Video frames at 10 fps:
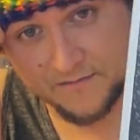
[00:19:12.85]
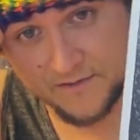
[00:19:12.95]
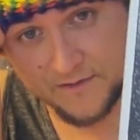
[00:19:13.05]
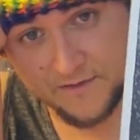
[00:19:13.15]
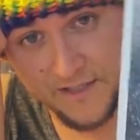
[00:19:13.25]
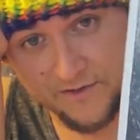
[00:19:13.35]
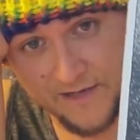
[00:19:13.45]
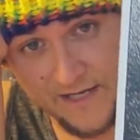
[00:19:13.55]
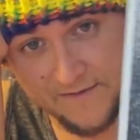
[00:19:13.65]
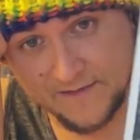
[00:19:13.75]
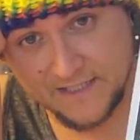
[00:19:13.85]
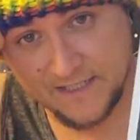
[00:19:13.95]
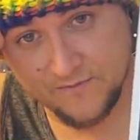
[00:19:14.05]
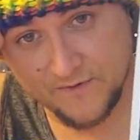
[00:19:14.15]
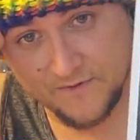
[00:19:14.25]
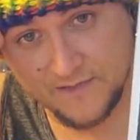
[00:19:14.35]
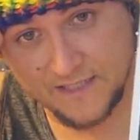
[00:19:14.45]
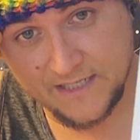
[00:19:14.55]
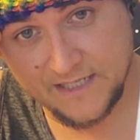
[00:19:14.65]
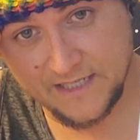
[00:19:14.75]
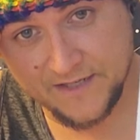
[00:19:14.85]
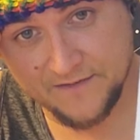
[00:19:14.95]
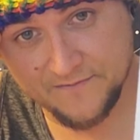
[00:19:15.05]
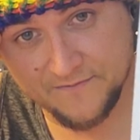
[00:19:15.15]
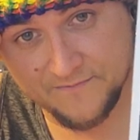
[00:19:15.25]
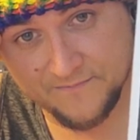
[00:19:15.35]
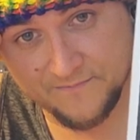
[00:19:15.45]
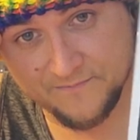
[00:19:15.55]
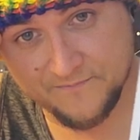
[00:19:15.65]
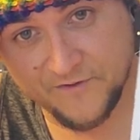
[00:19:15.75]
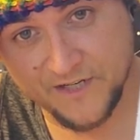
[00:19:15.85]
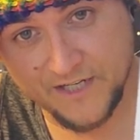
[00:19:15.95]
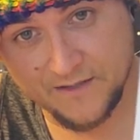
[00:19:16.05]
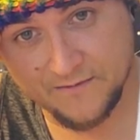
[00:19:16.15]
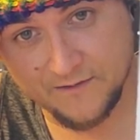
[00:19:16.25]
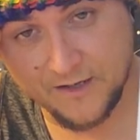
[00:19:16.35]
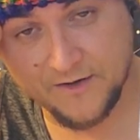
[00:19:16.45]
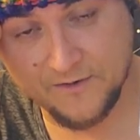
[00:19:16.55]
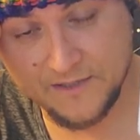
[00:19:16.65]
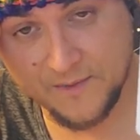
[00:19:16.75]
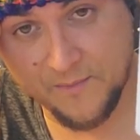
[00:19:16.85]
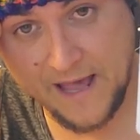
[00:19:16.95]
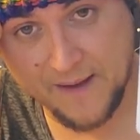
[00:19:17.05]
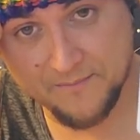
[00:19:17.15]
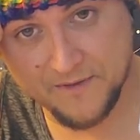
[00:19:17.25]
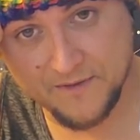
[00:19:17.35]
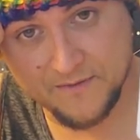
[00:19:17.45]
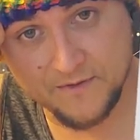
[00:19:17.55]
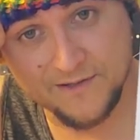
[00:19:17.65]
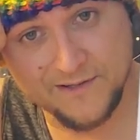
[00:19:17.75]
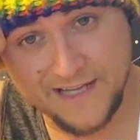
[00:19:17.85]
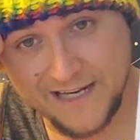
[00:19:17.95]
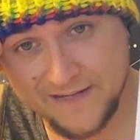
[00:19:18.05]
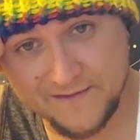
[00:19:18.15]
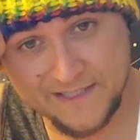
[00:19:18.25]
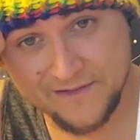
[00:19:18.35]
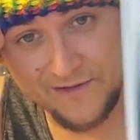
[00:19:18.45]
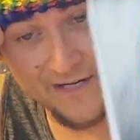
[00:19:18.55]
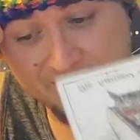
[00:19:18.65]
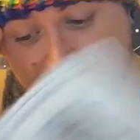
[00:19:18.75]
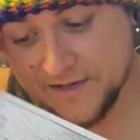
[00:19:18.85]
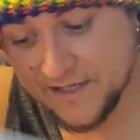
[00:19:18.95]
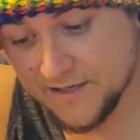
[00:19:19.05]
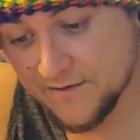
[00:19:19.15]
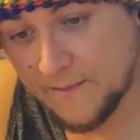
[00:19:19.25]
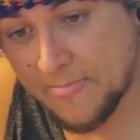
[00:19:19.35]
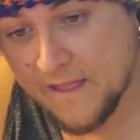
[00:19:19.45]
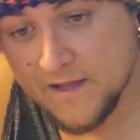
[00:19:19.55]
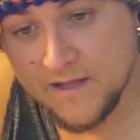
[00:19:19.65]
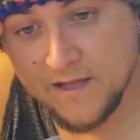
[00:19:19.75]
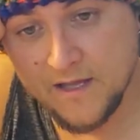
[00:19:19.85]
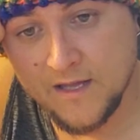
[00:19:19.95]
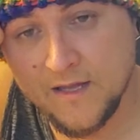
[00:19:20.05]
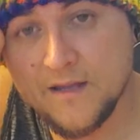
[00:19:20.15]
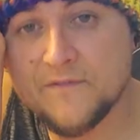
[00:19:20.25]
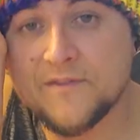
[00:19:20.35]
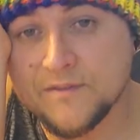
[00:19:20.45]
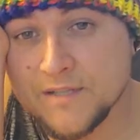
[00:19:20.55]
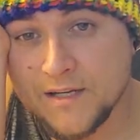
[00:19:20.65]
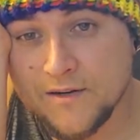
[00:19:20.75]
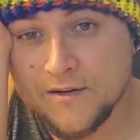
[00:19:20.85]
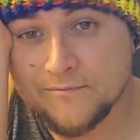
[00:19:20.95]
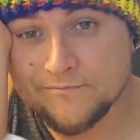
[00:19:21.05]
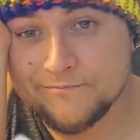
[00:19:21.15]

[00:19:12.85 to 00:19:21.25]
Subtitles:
You still can't even see where there's any kind of footing. I know this is a bat, but you can't even see no kind of footing here. It feels like you're...